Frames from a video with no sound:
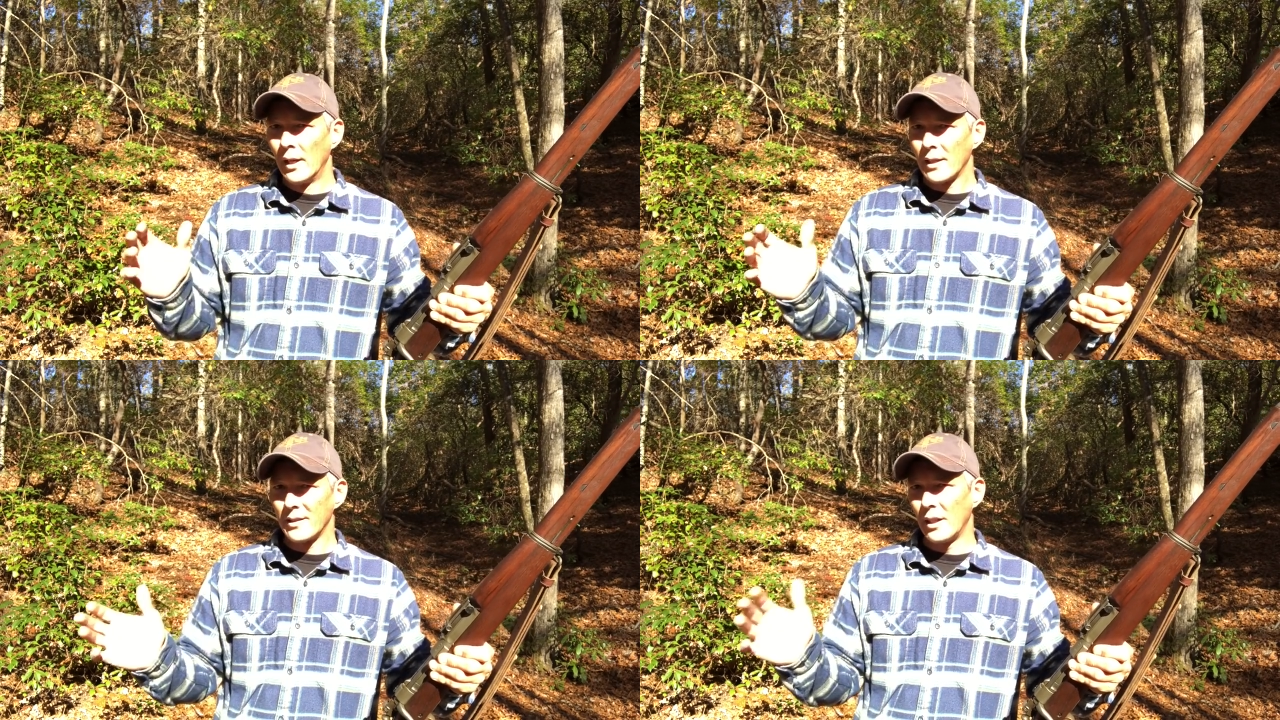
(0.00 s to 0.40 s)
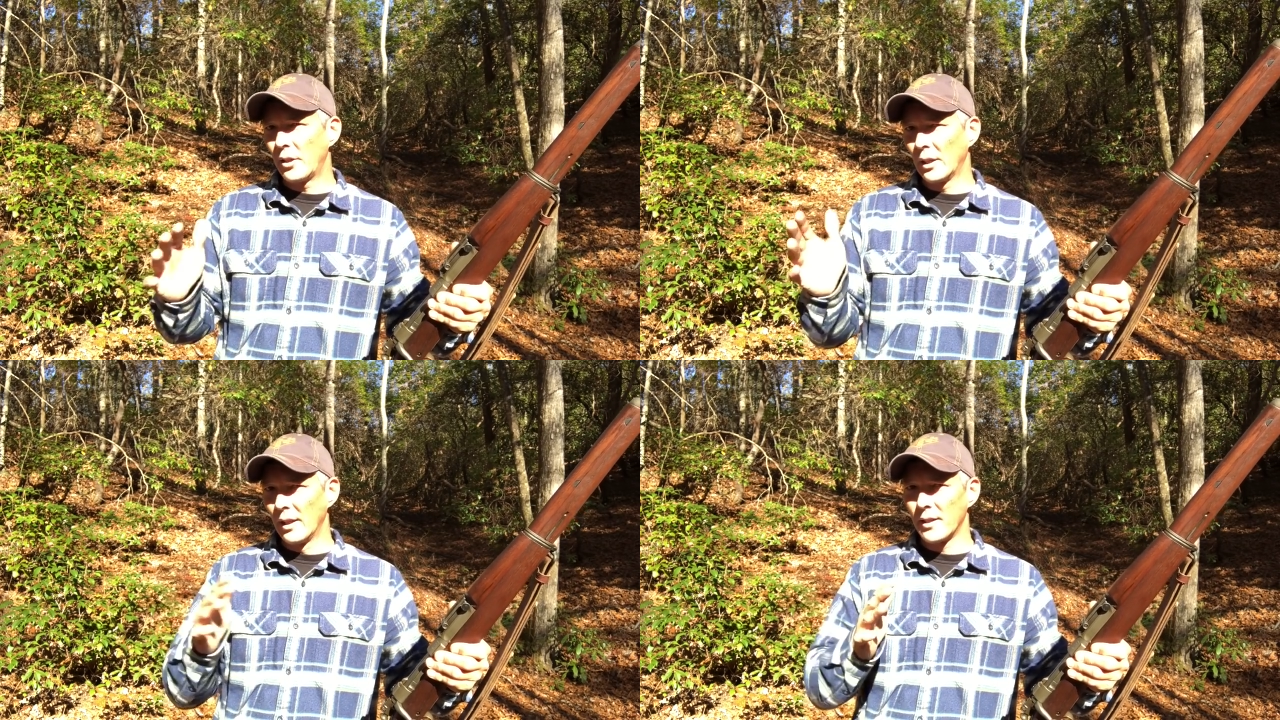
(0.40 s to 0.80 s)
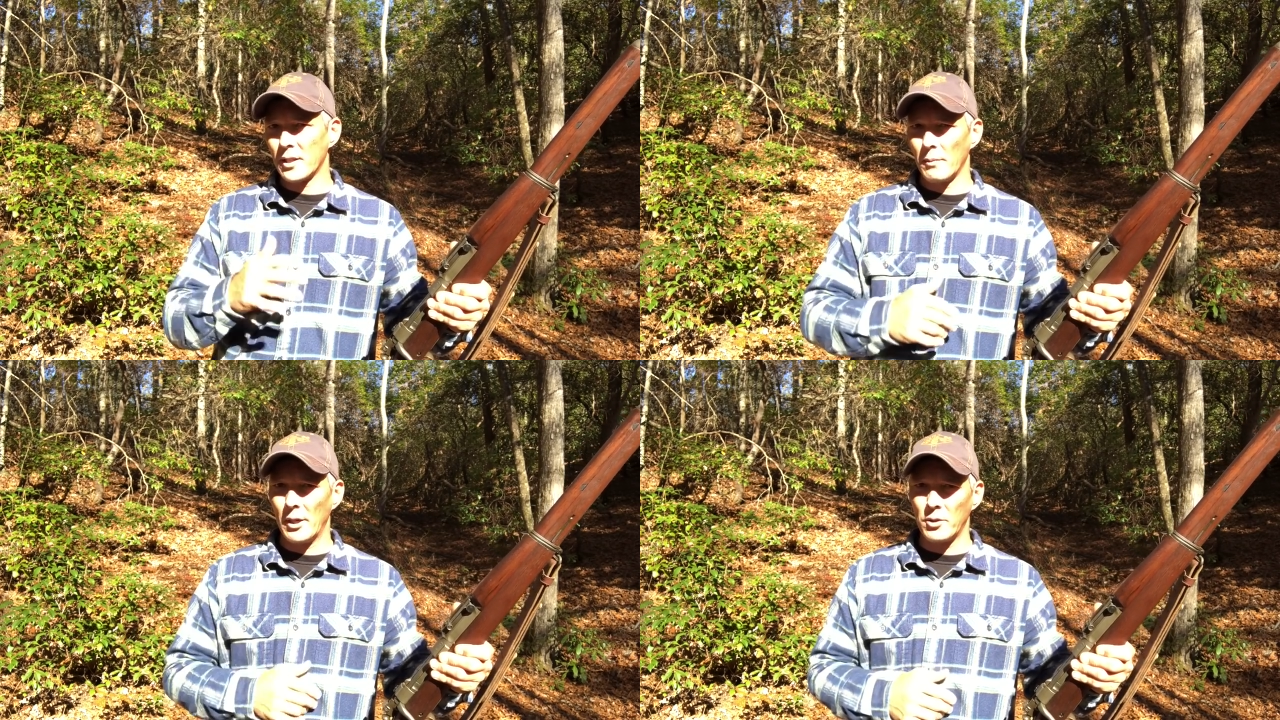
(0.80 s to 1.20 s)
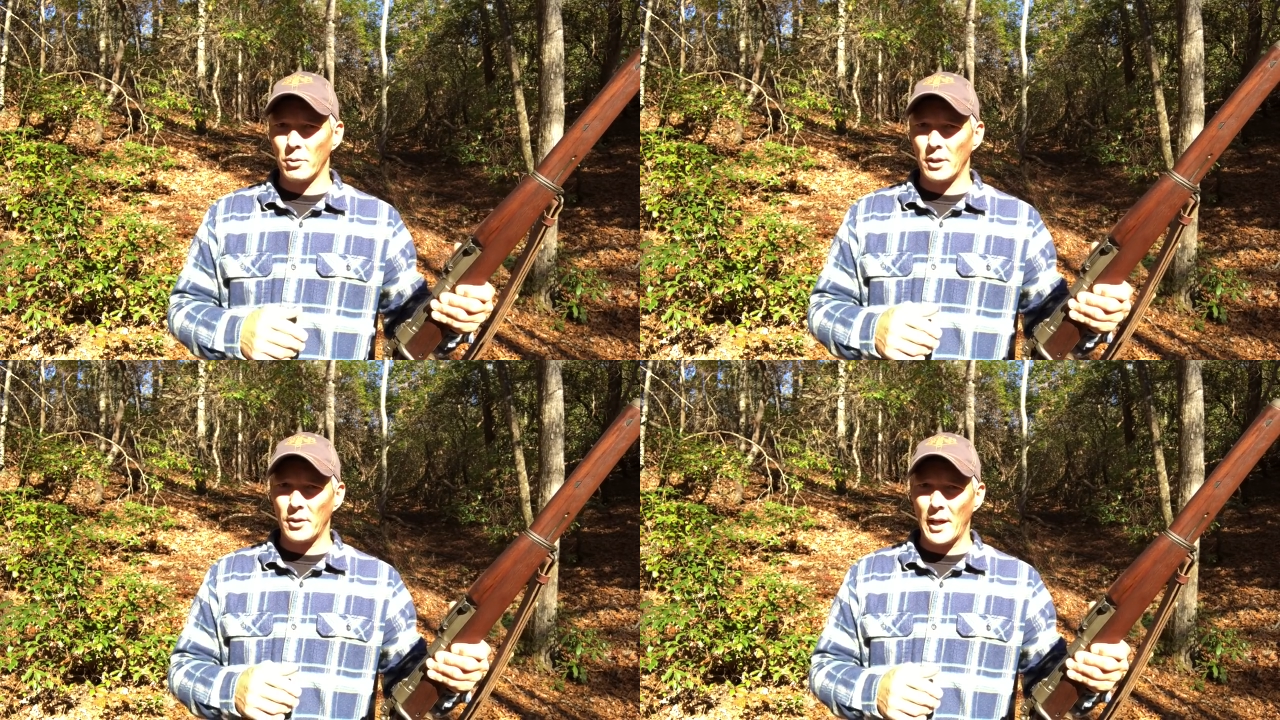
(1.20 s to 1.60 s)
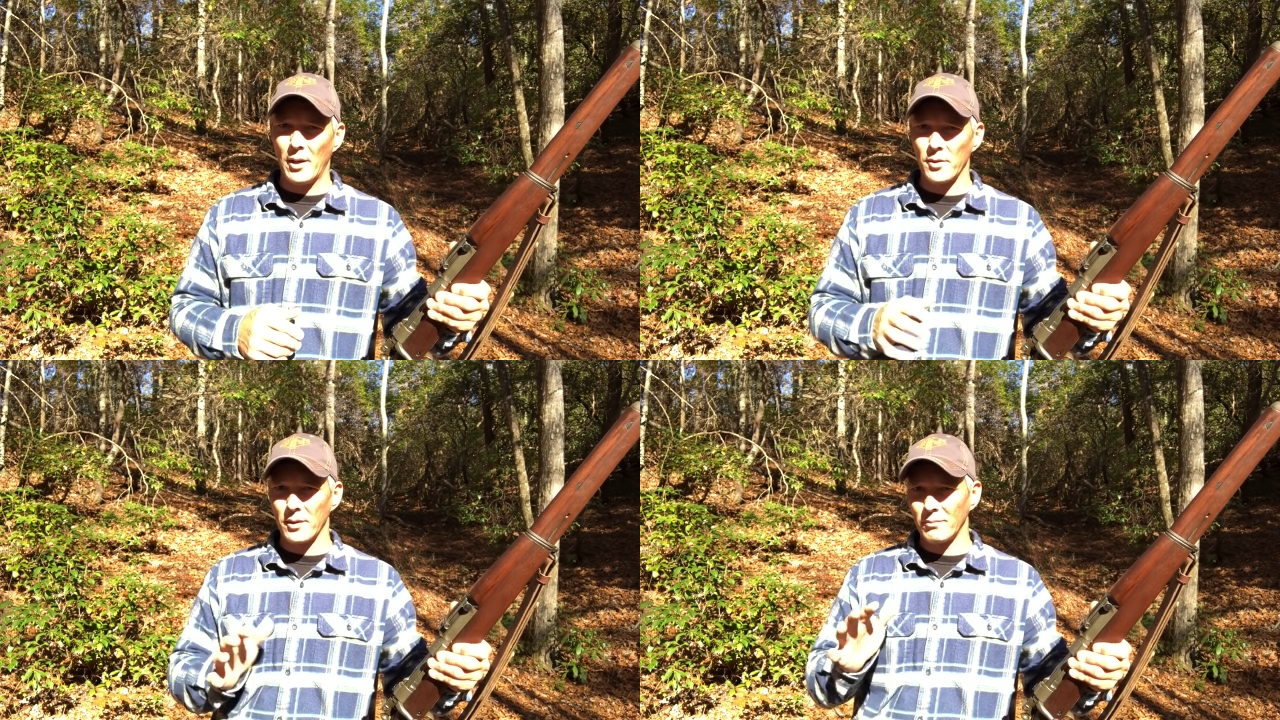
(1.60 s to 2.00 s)
because anything less than about
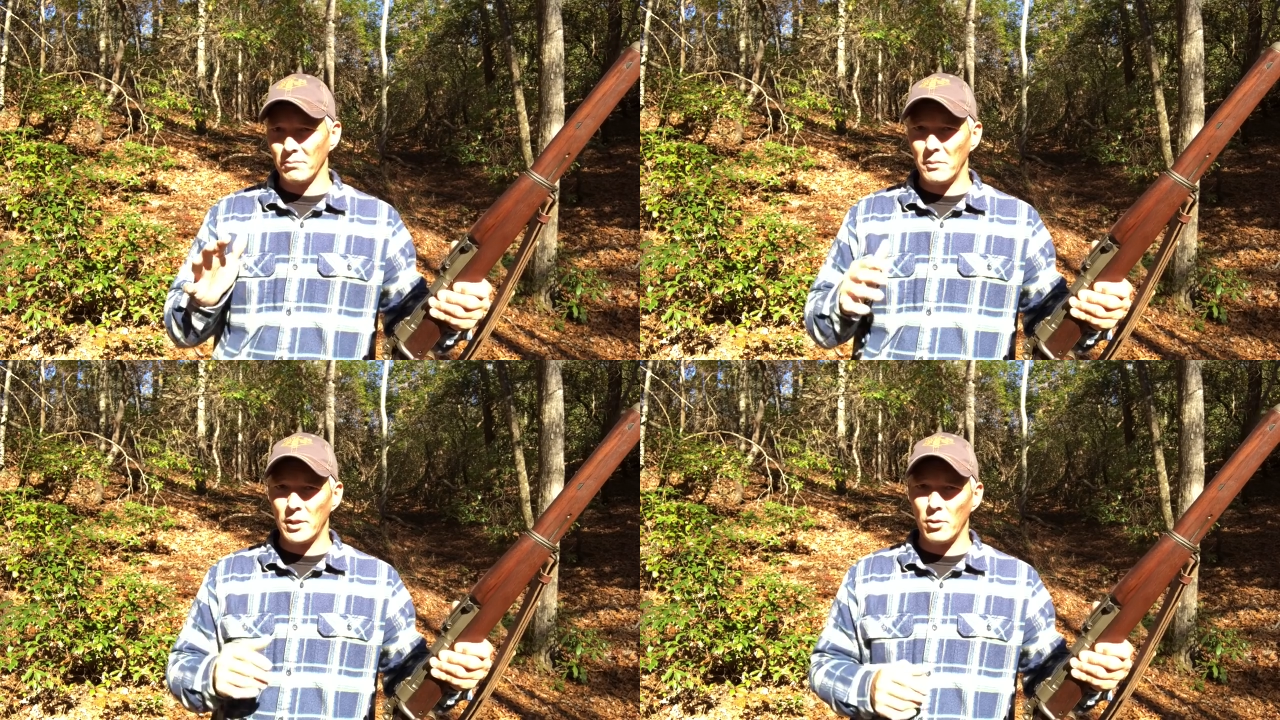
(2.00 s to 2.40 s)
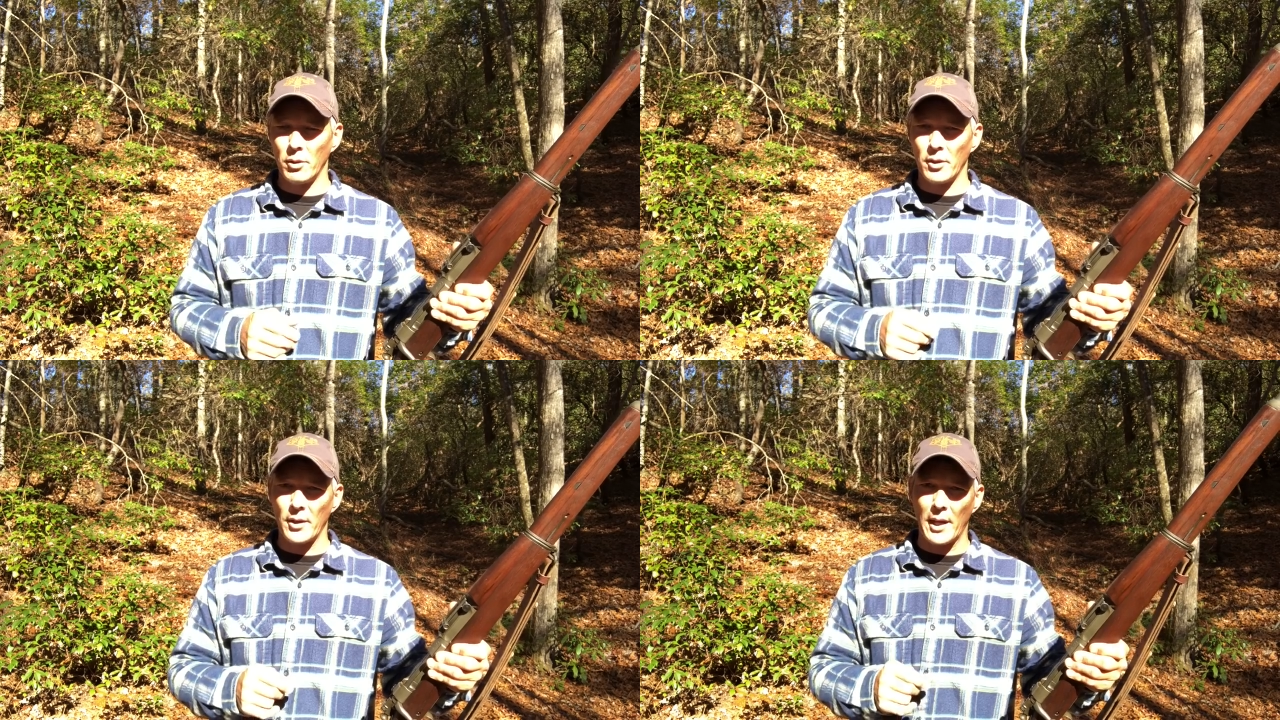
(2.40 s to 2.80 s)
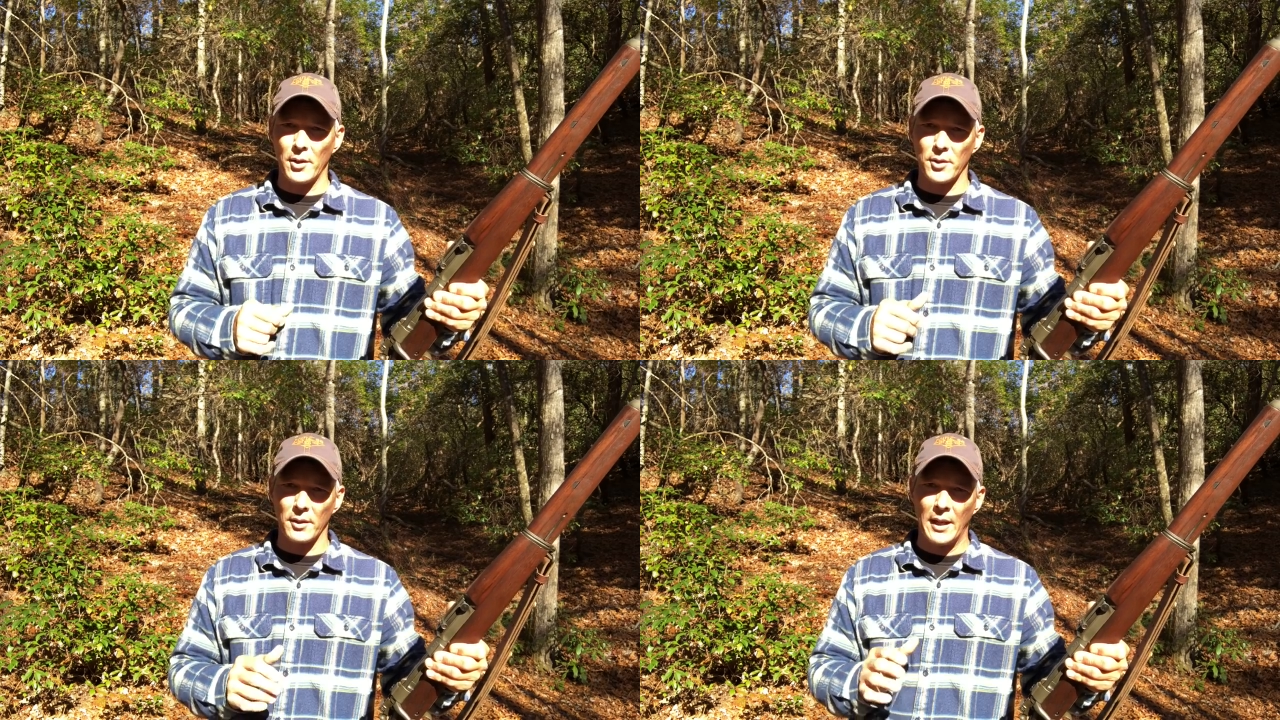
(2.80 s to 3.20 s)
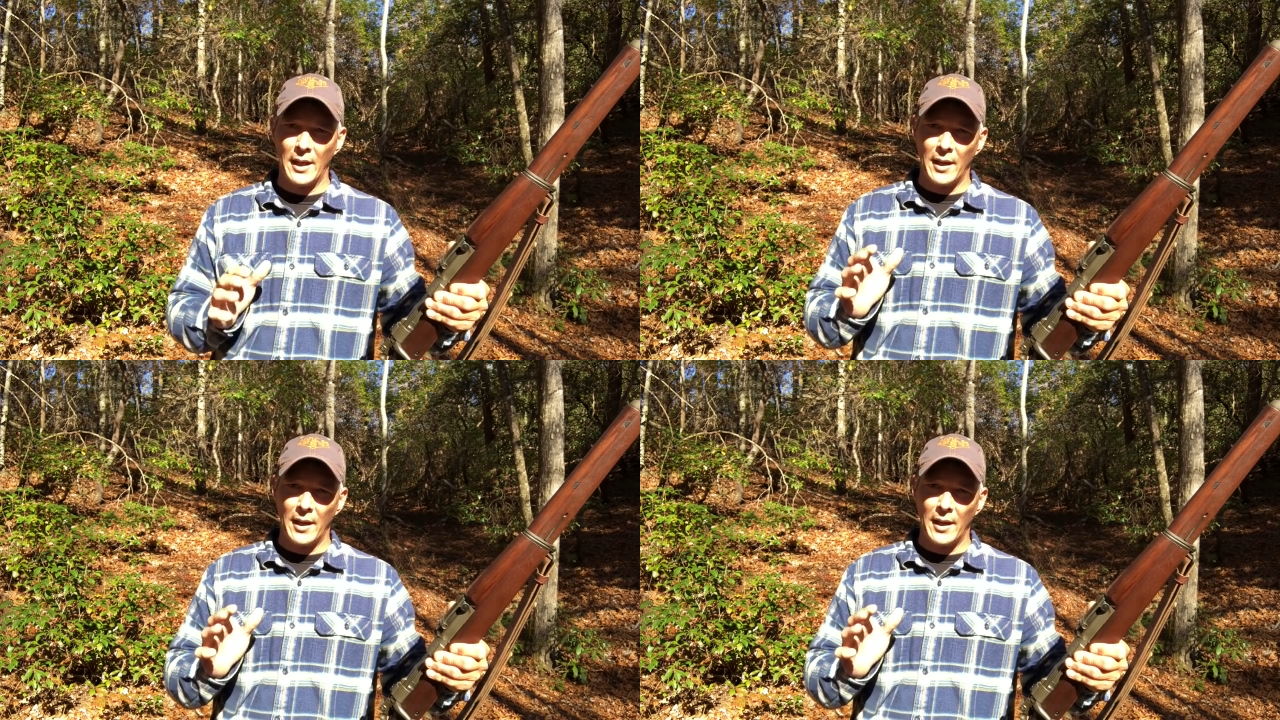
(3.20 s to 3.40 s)
200,000, mid 200,000